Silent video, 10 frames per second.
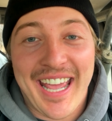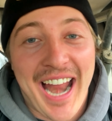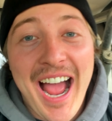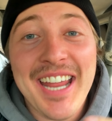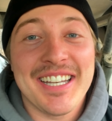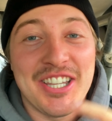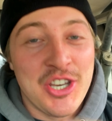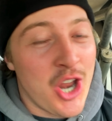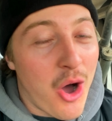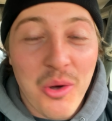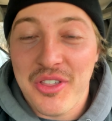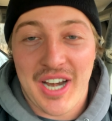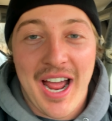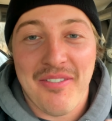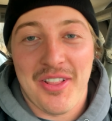And I know that
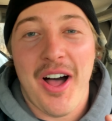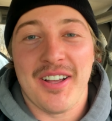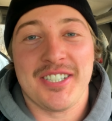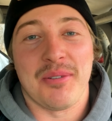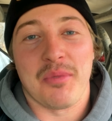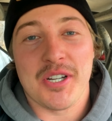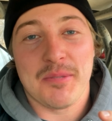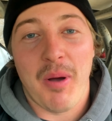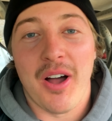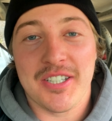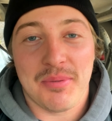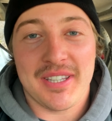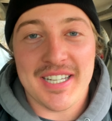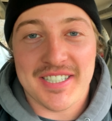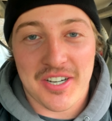I've lost some response with
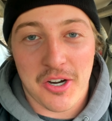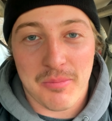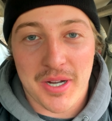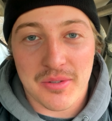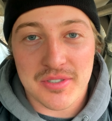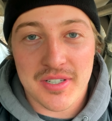these turbos.